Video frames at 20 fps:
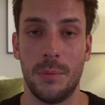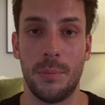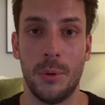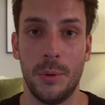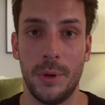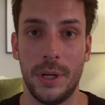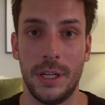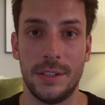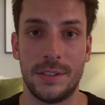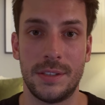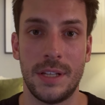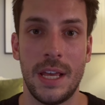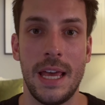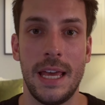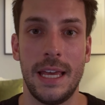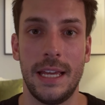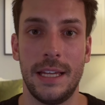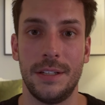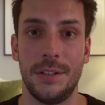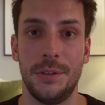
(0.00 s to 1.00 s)
points
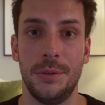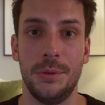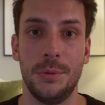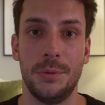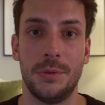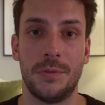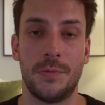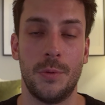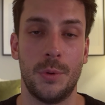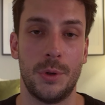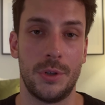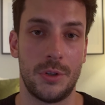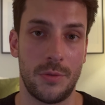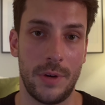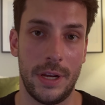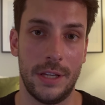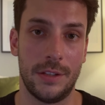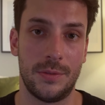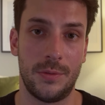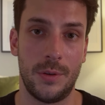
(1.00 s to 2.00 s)
and use for
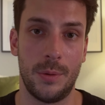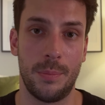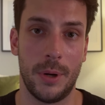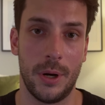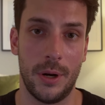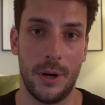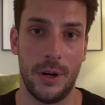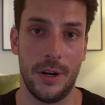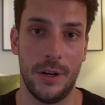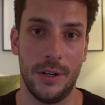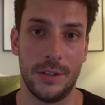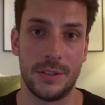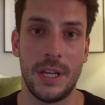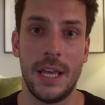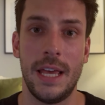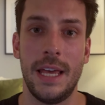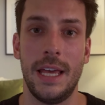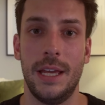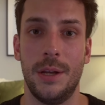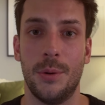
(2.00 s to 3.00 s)
transfer partners
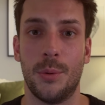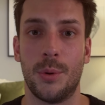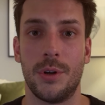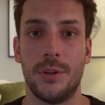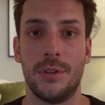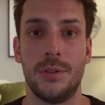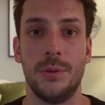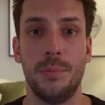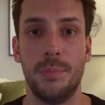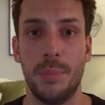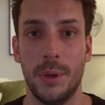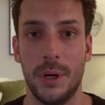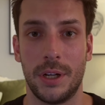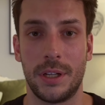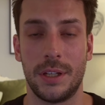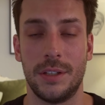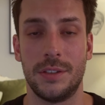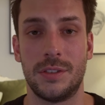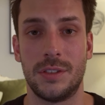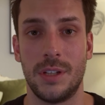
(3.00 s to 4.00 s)
in order to book
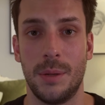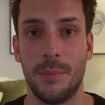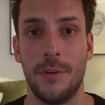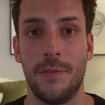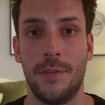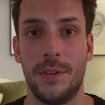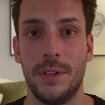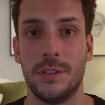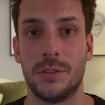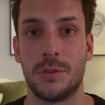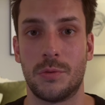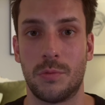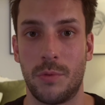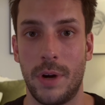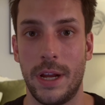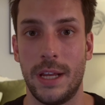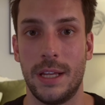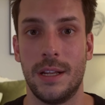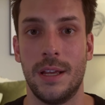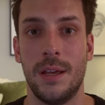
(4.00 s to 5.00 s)
some of these
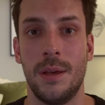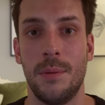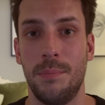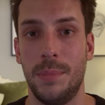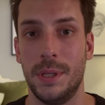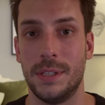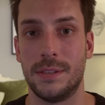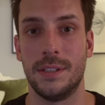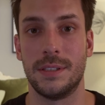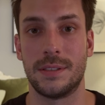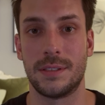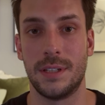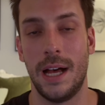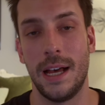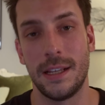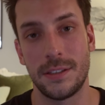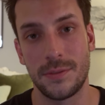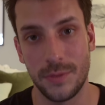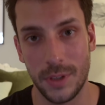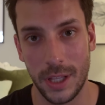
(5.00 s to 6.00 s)
great business
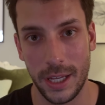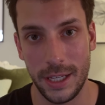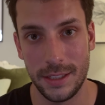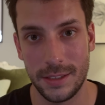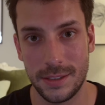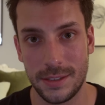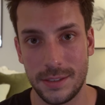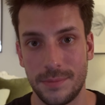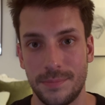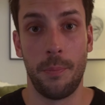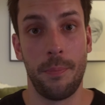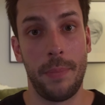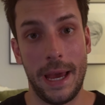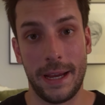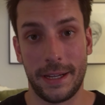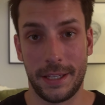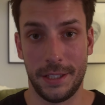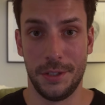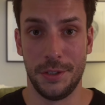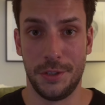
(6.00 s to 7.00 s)
class flights.
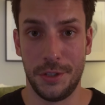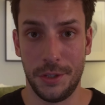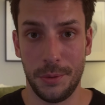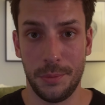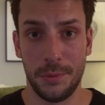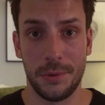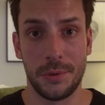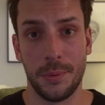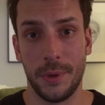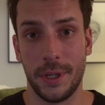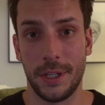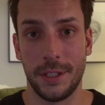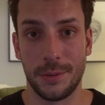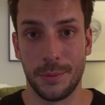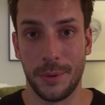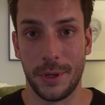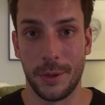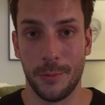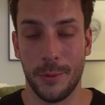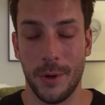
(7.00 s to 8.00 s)
Back in June
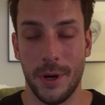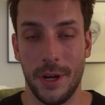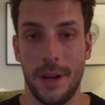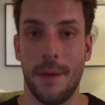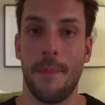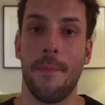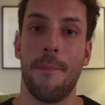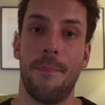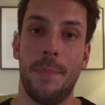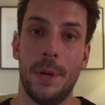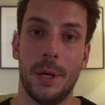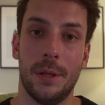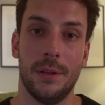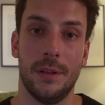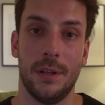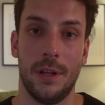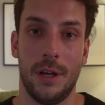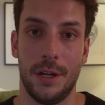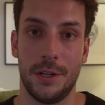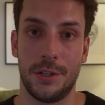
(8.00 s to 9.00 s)
2021, BILT
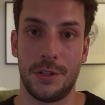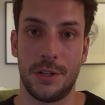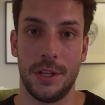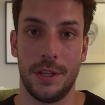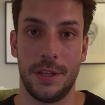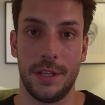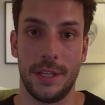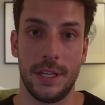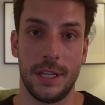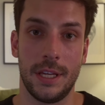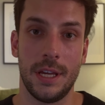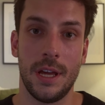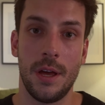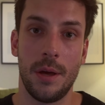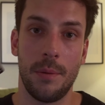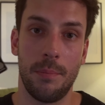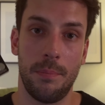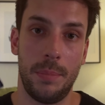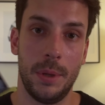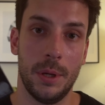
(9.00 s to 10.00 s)
launched the
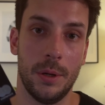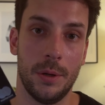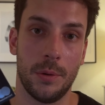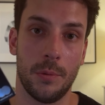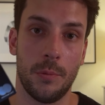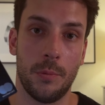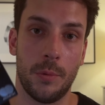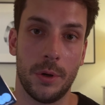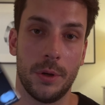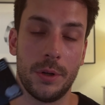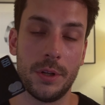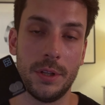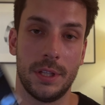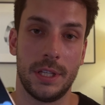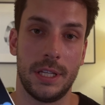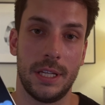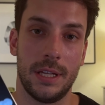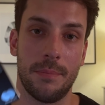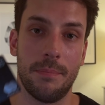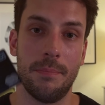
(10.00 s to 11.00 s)
BILT World
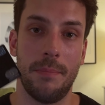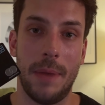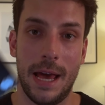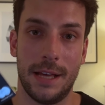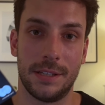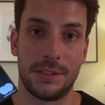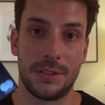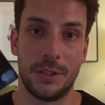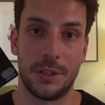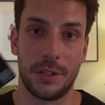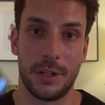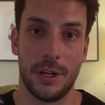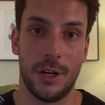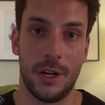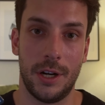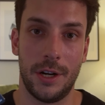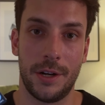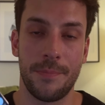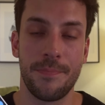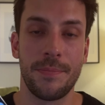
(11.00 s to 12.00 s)
Elite
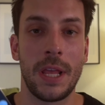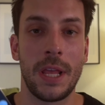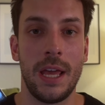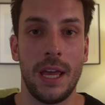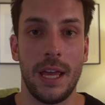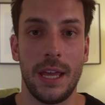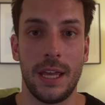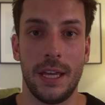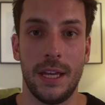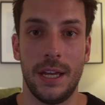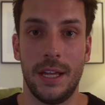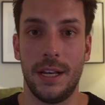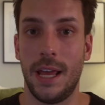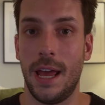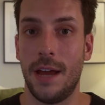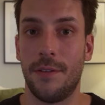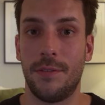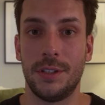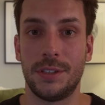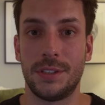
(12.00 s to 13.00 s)
Mastercard. And
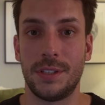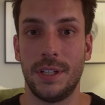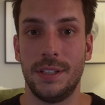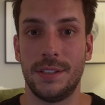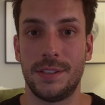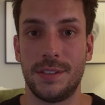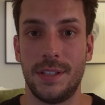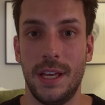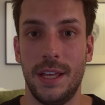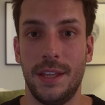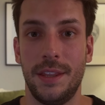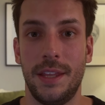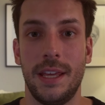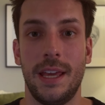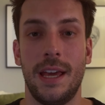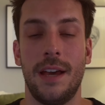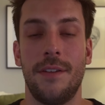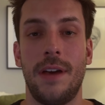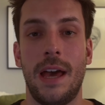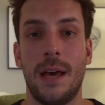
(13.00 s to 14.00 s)
ever since then, they
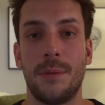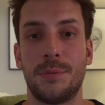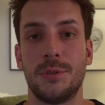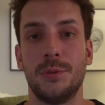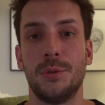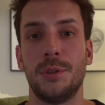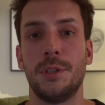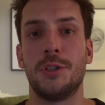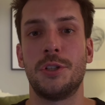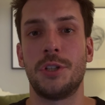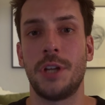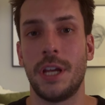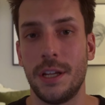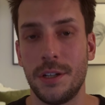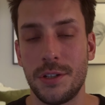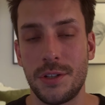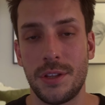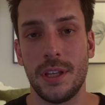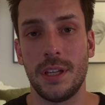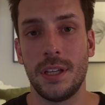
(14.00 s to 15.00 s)
have absolutely
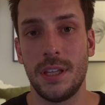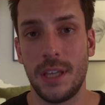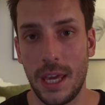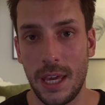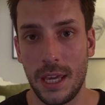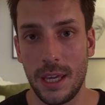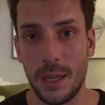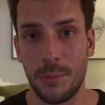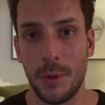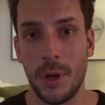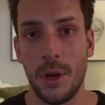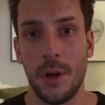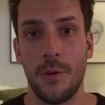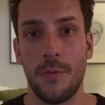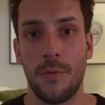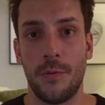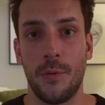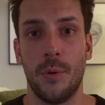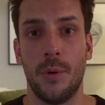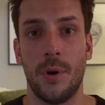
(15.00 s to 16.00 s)
changed the game
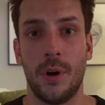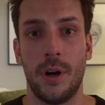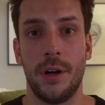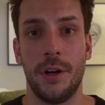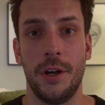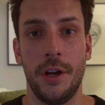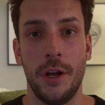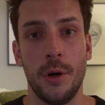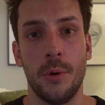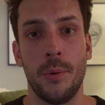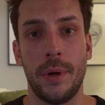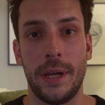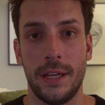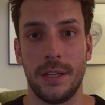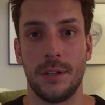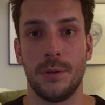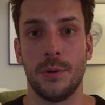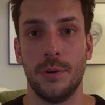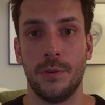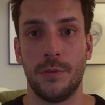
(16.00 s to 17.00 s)
for no
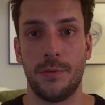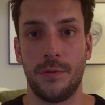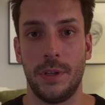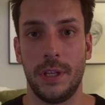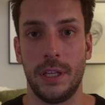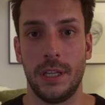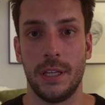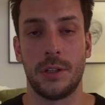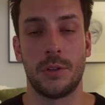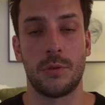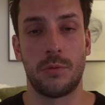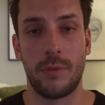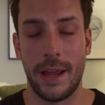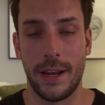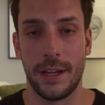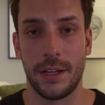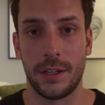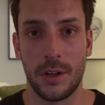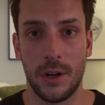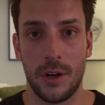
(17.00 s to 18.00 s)
annual fee
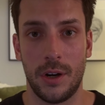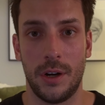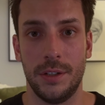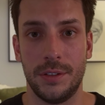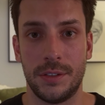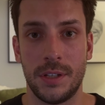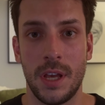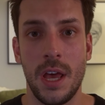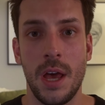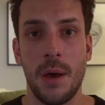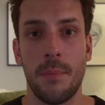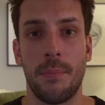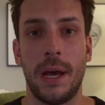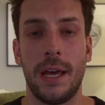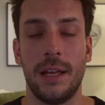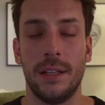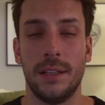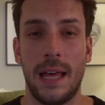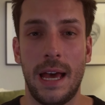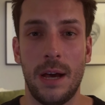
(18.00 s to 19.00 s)
credit cards by
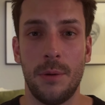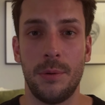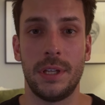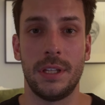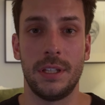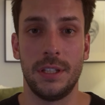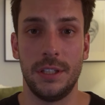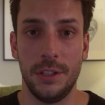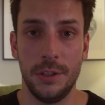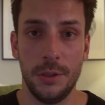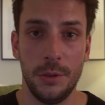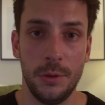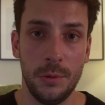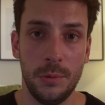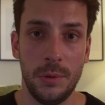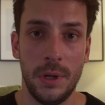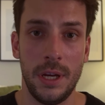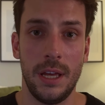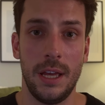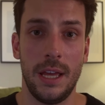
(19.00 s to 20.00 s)
allowing you
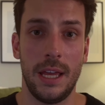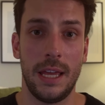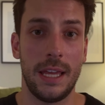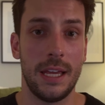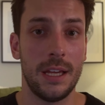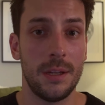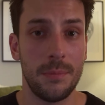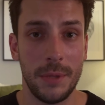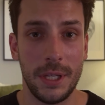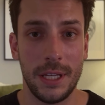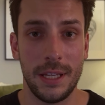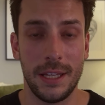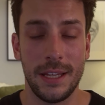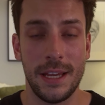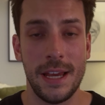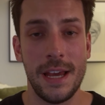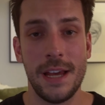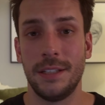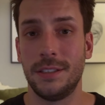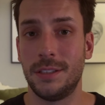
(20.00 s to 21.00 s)
and me
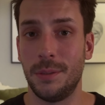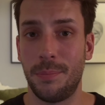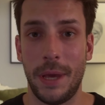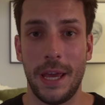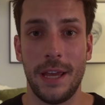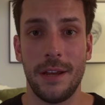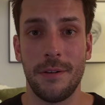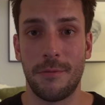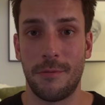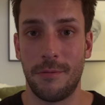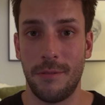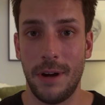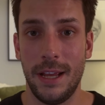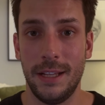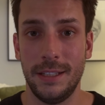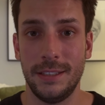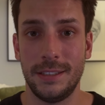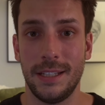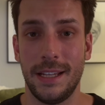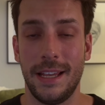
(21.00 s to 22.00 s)
to pay
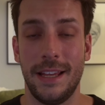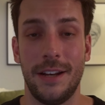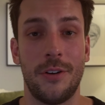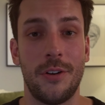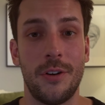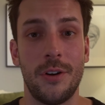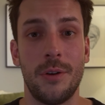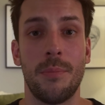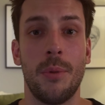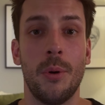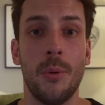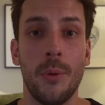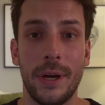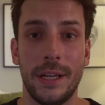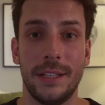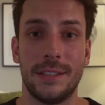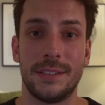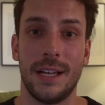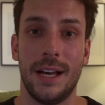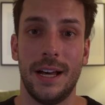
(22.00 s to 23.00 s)
rent and earn
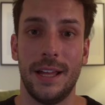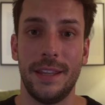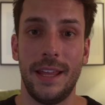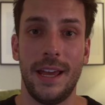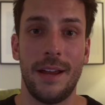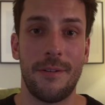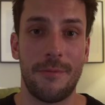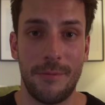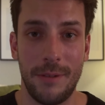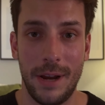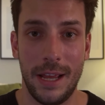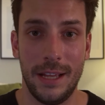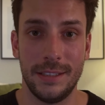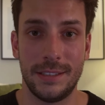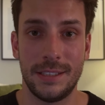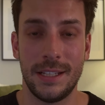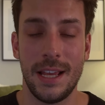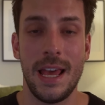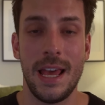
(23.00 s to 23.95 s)
points on that rent